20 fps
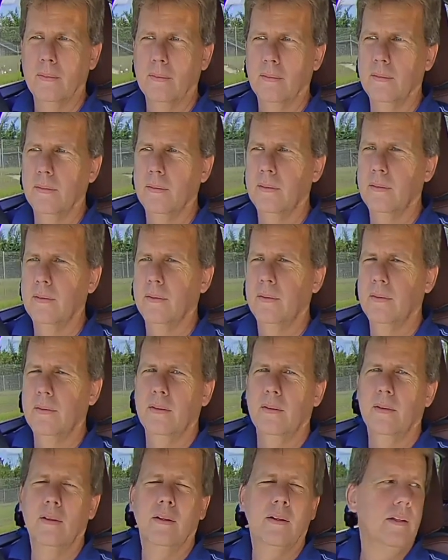
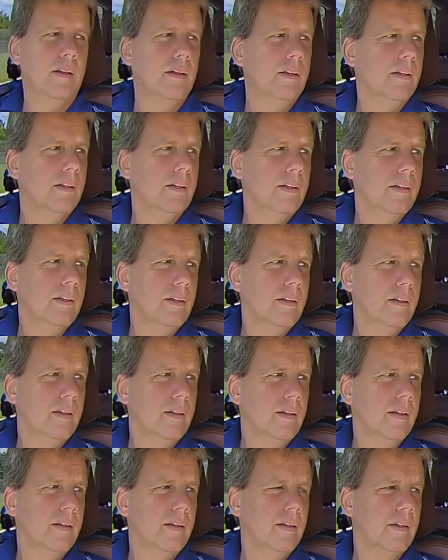
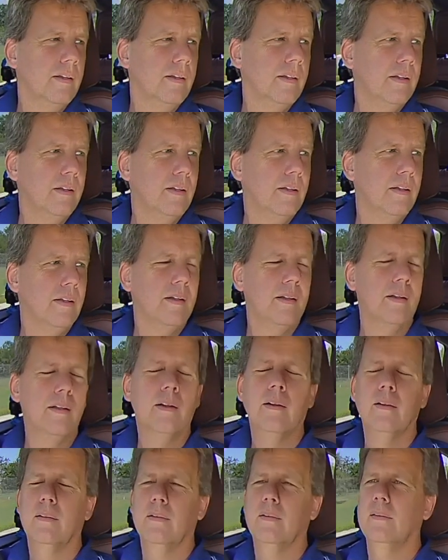
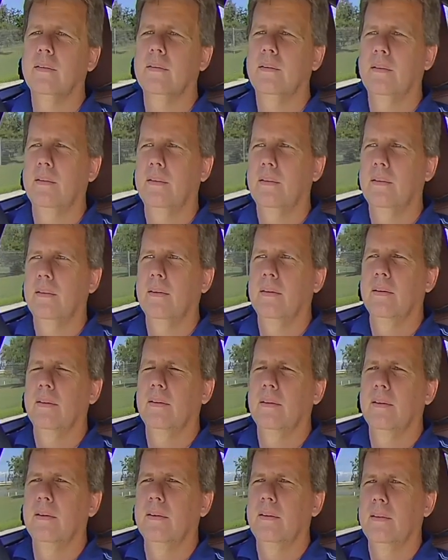
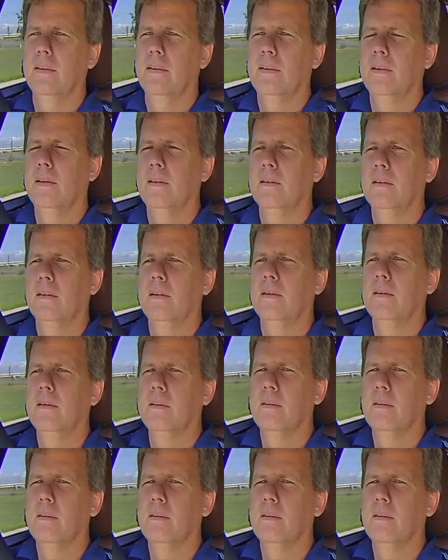This person isn't speaking.